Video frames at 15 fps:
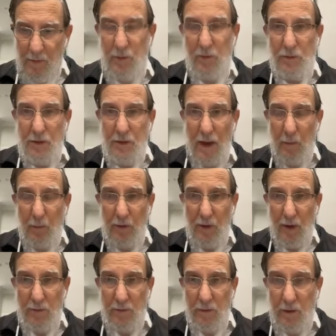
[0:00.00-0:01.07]
the same
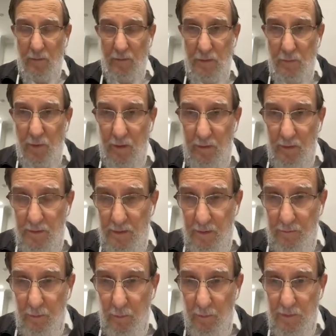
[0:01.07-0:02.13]
intensity of strength as
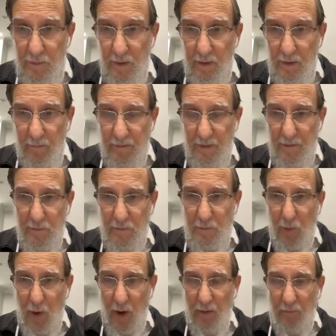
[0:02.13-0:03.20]
if you were seeking, if this is
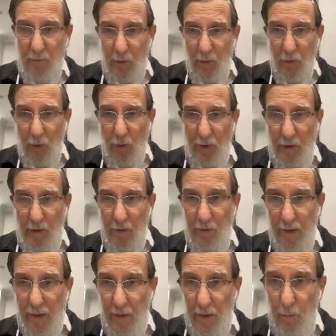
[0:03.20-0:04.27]
part of your earning your
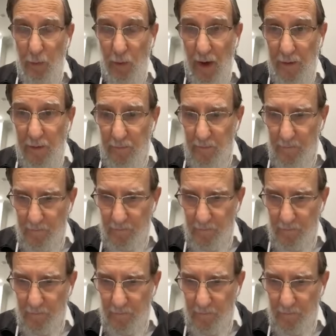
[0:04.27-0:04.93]
daily bread.